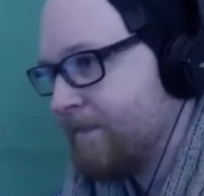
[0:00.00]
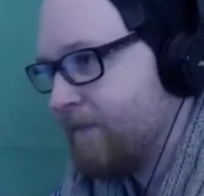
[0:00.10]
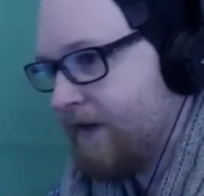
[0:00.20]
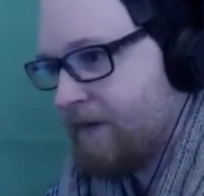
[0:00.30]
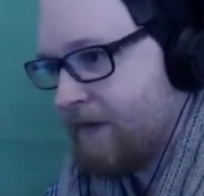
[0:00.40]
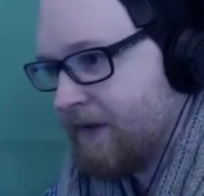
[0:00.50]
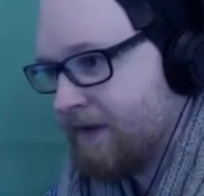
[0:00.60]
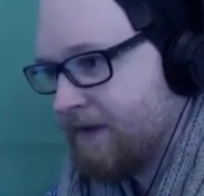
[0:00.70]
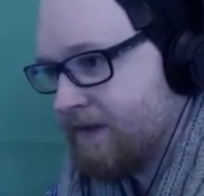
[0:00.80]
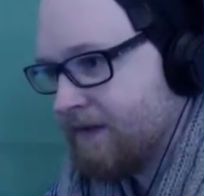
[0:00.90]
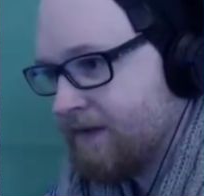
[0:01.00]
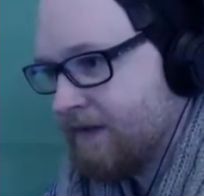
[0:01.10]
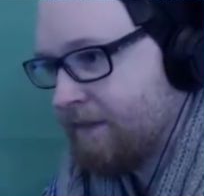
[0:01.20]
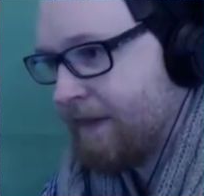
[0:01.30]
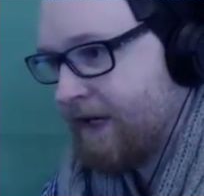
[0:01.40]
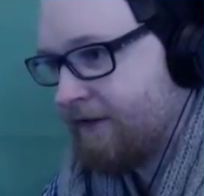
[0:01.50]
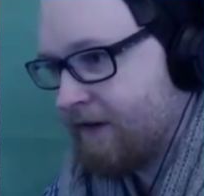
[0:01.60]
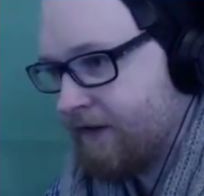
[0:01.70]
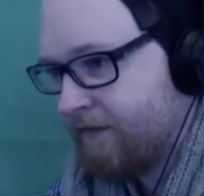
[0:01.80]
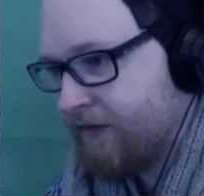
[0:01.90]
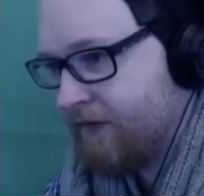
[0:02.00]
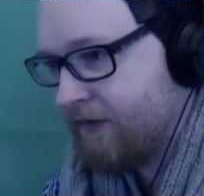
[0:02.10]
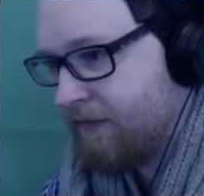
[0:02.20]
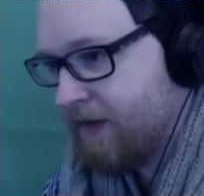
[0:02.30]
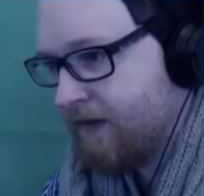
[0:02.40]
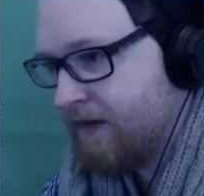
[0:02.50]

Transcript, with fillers: where am I? The background confuses me.